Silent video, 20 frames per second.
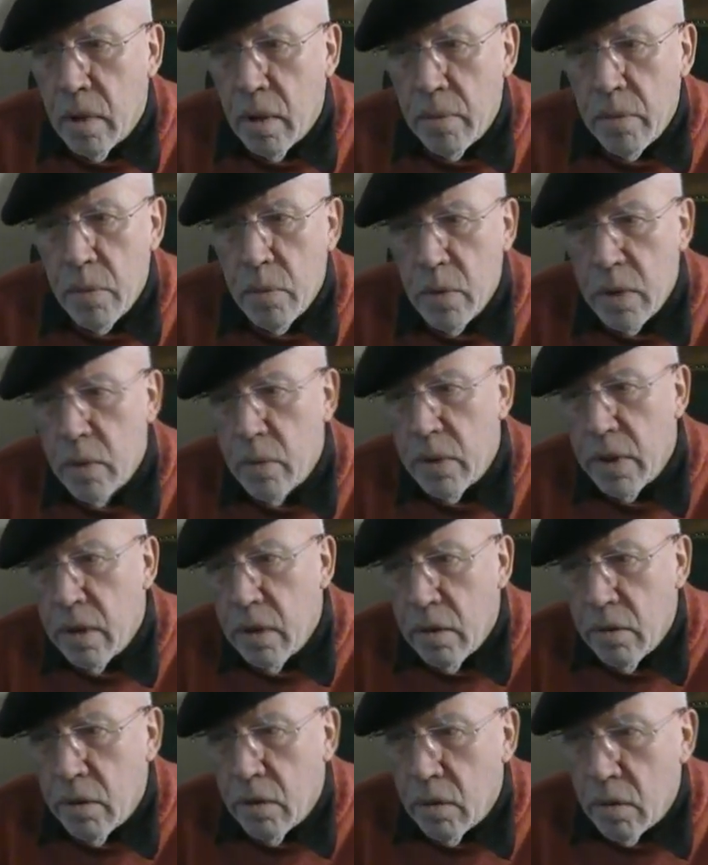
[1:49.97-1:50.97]
I mean, we
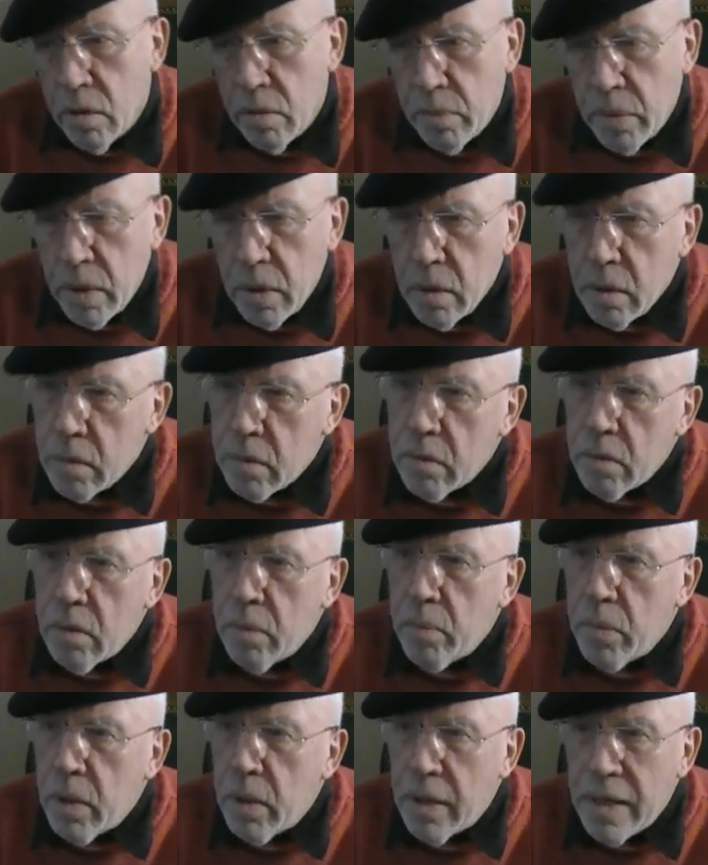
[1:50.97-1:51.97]
hear a lot about
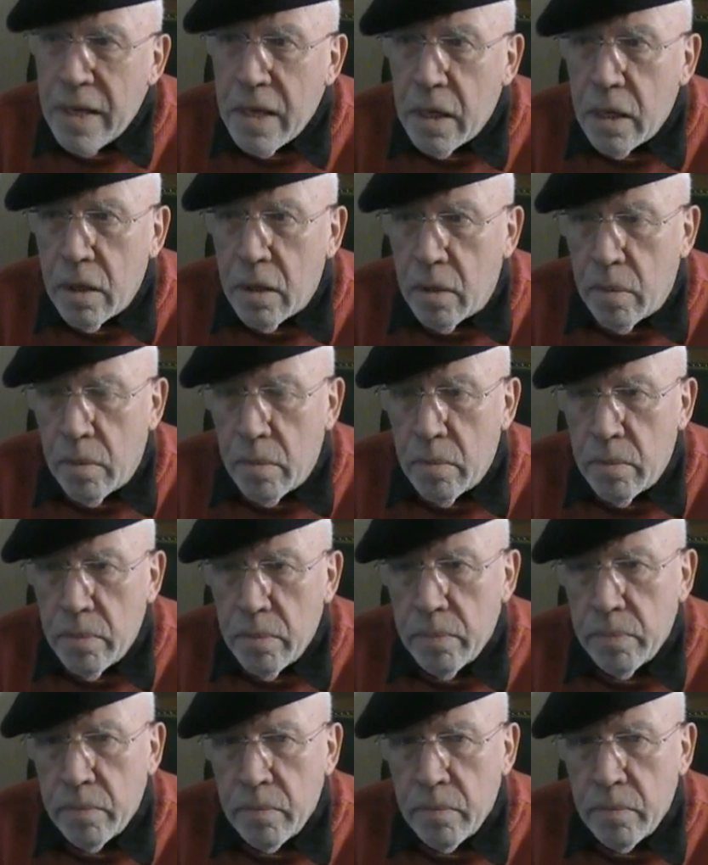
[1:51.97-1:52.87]
income.